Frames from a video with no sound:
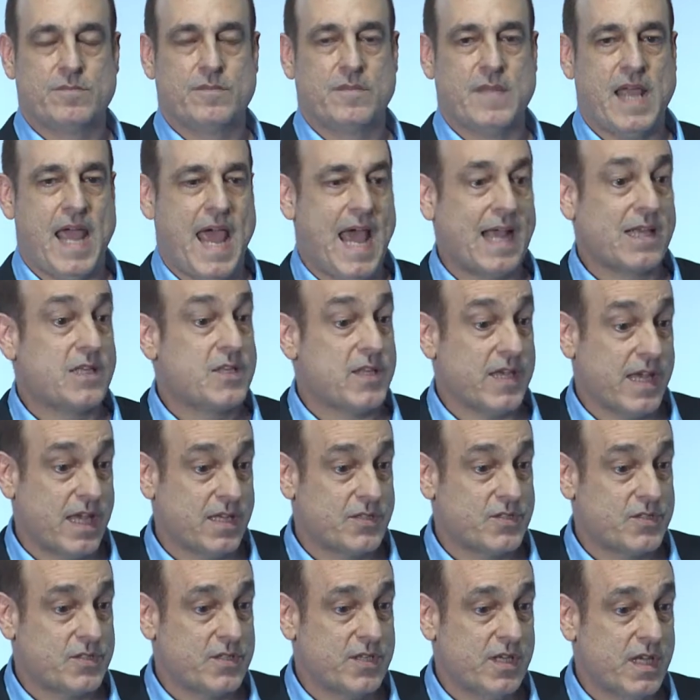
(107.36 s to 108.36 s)

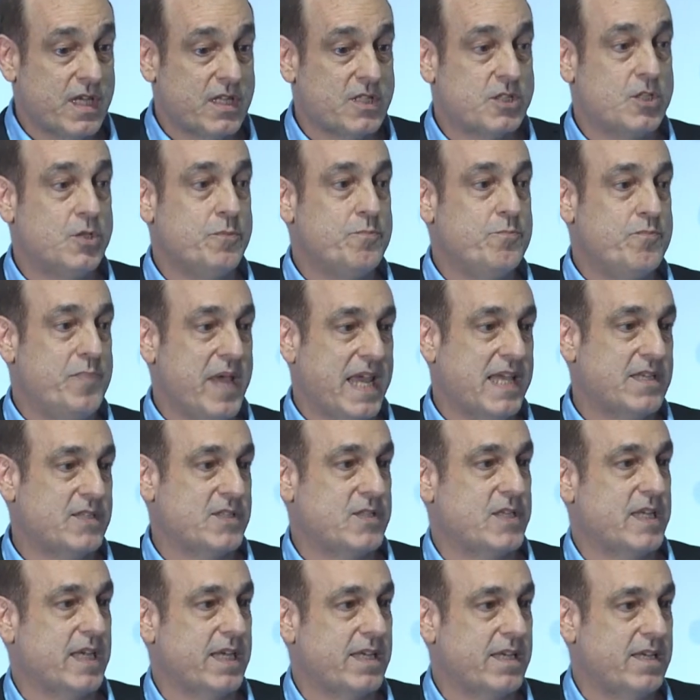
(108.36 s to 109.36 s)
access to
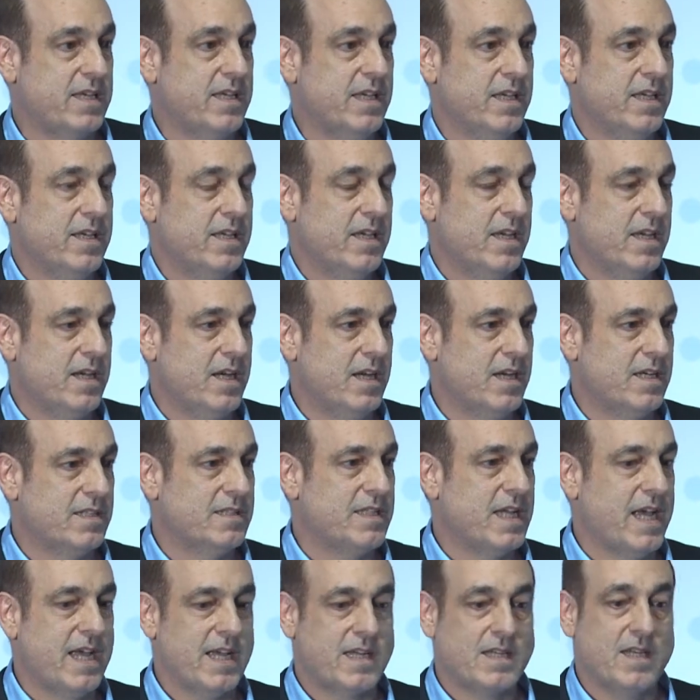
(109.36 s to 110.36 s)
basic
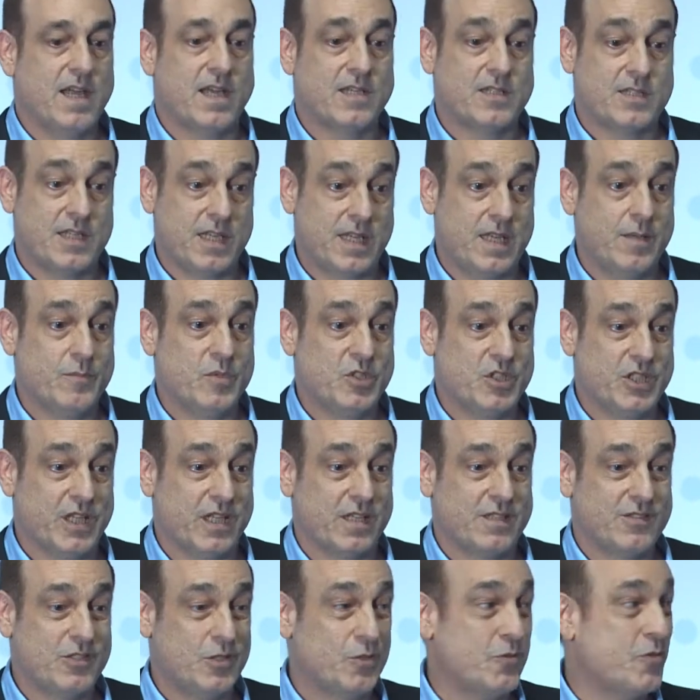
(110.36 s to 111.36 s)
diagnostic
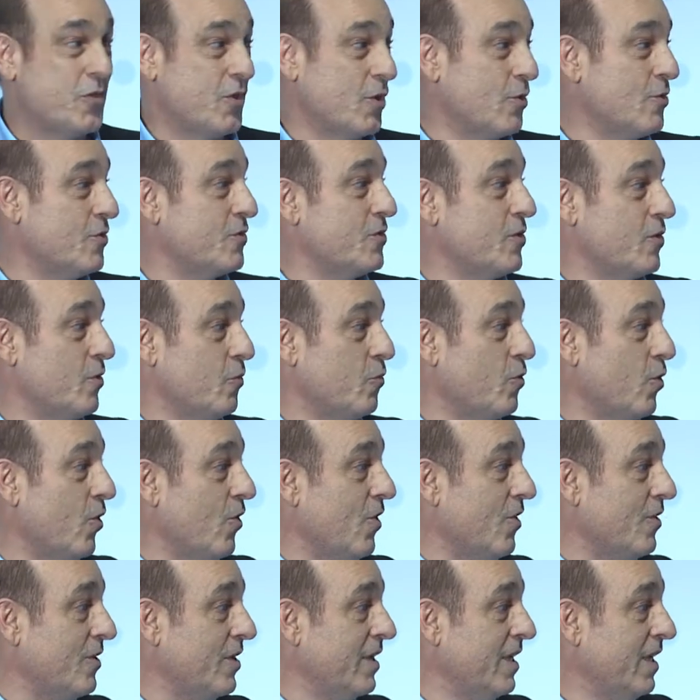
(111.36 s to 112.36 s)
imaging, 2/3 of the
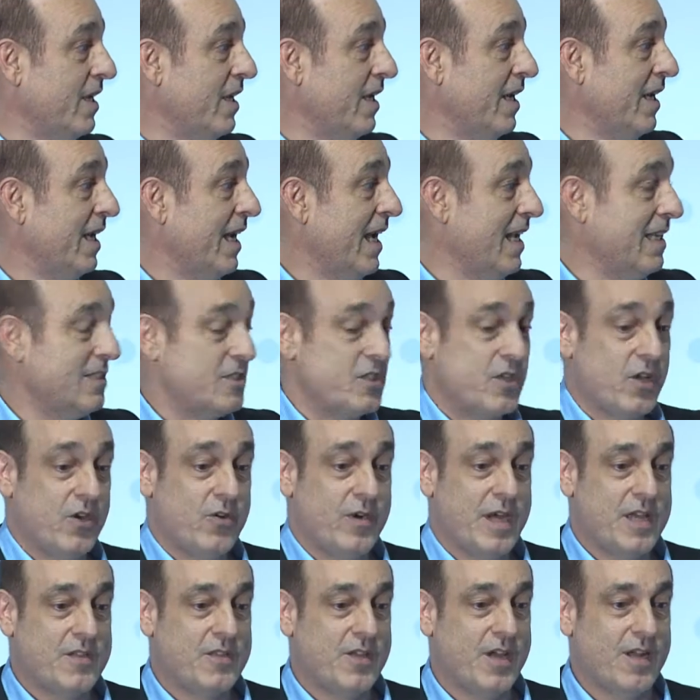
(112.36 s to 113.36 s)
world. And so
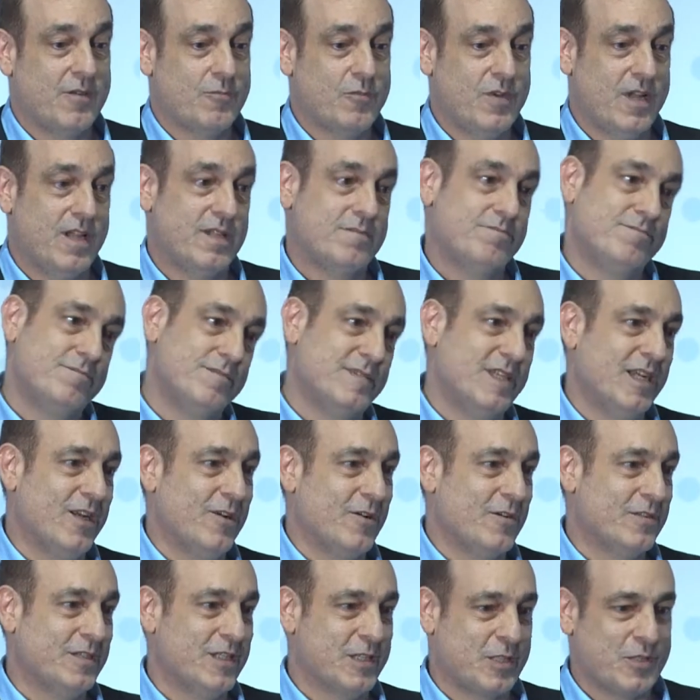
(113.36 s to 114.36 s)
I thought, well,
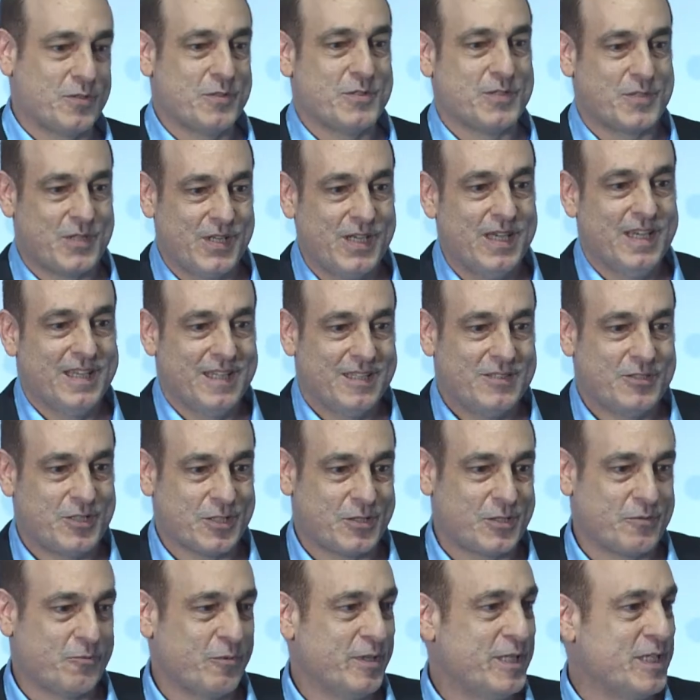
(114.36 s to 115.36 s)
and this was
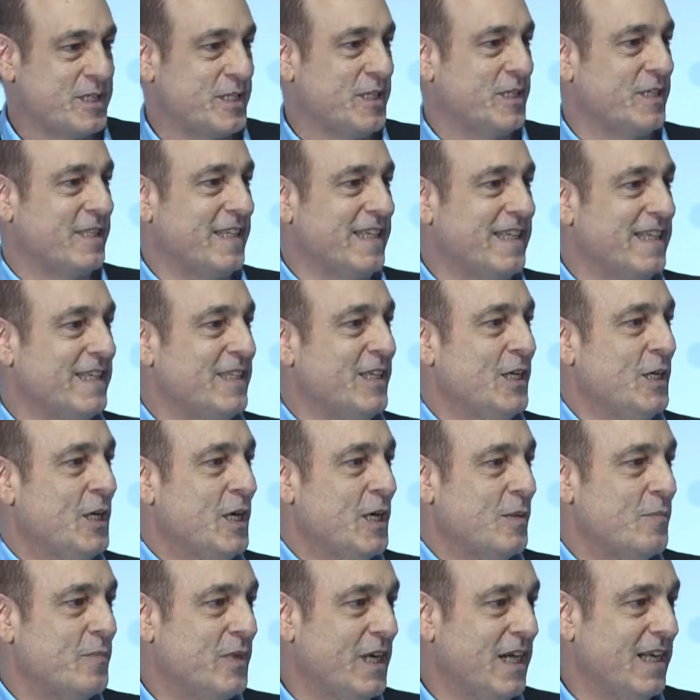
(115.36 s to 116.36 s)
just recently,
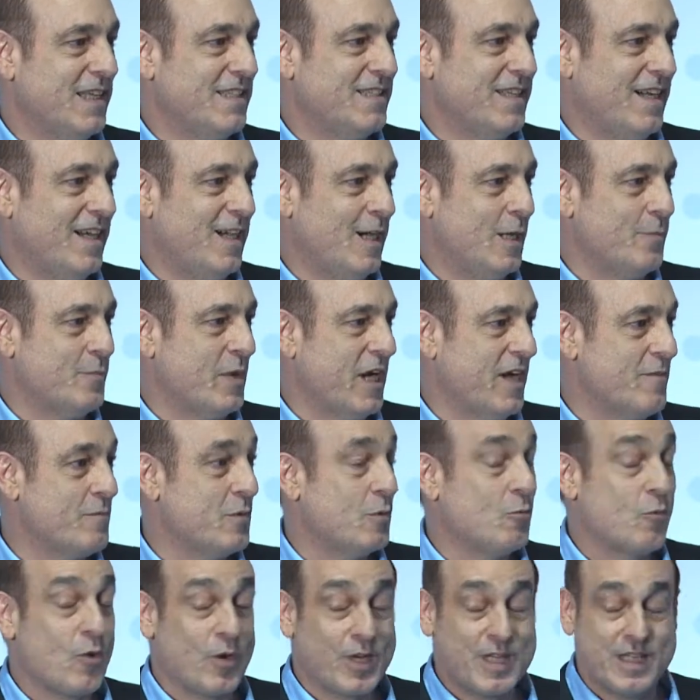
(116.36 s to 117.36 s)
but I've
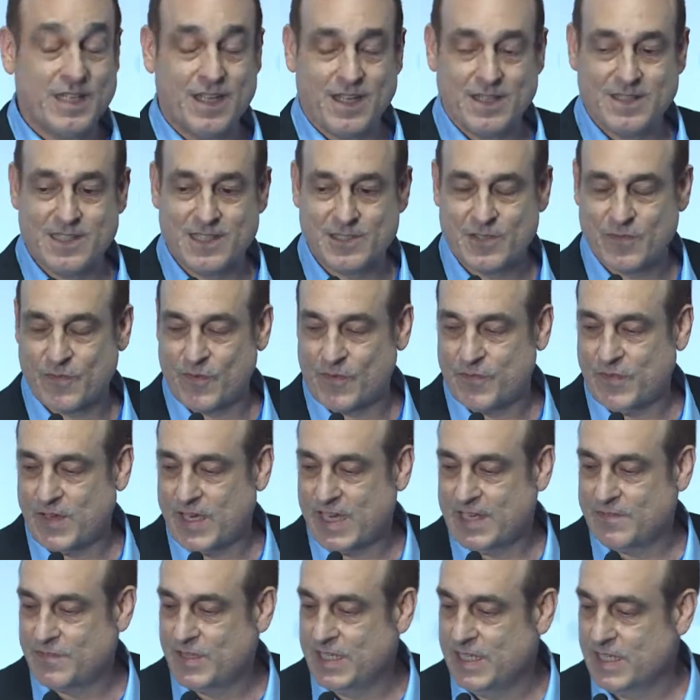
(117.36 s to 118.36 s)
been working on this for
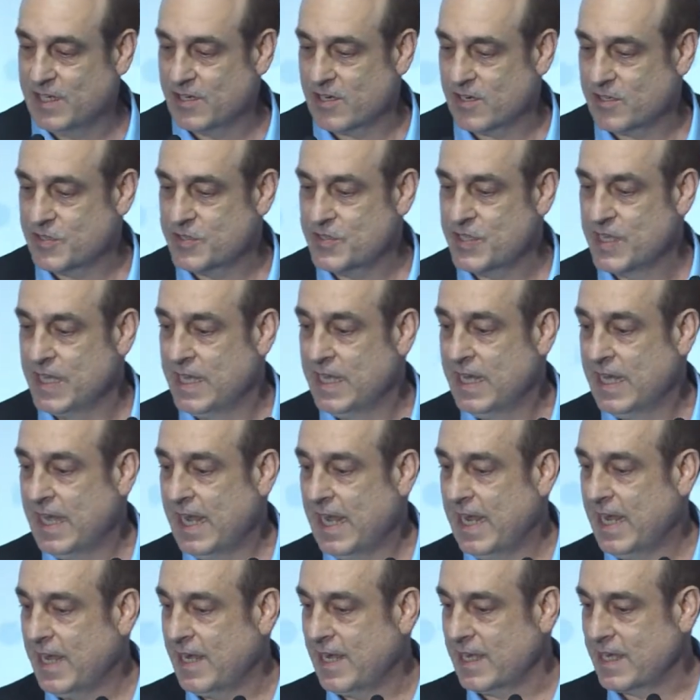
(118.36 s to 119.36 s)
5 years,
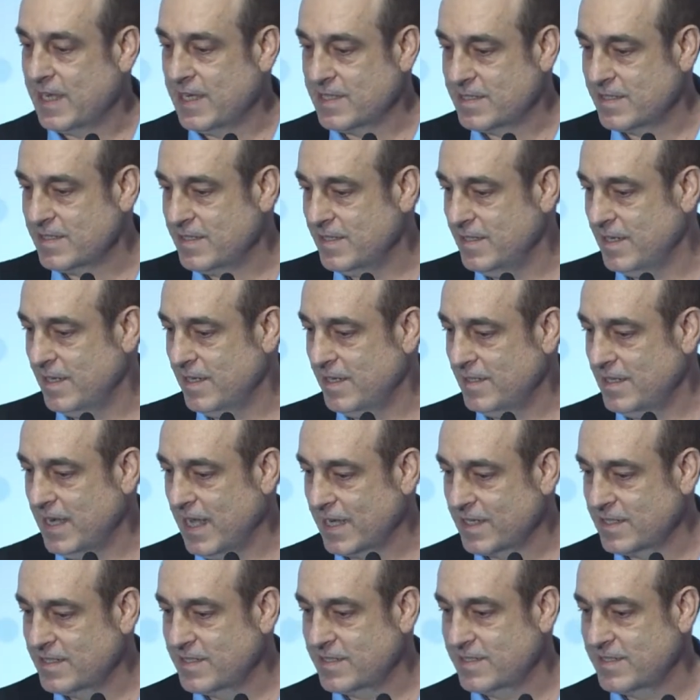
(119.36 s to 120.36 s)
and I guess
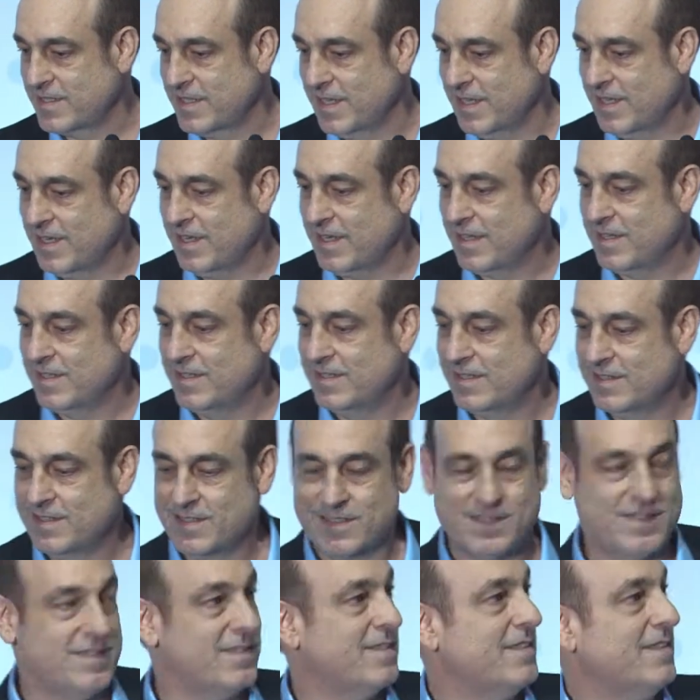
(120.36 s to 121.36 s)
next
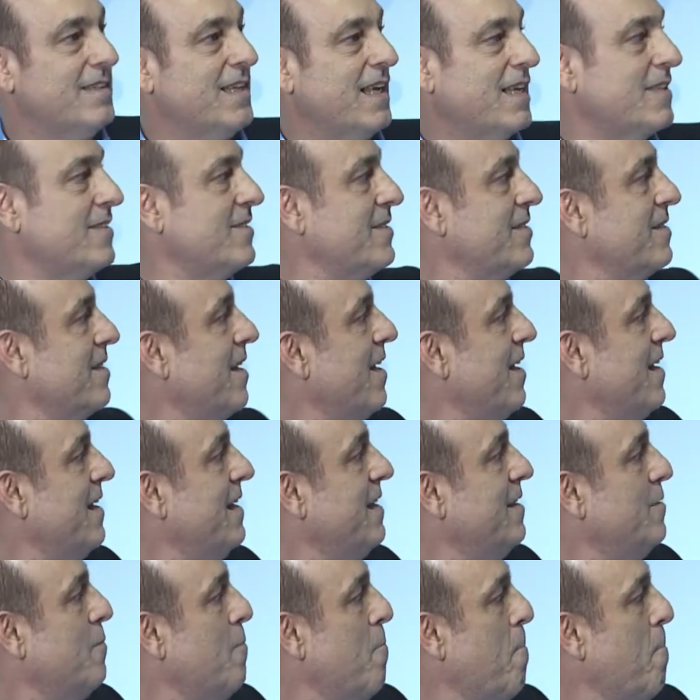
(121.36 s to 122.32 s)
slide.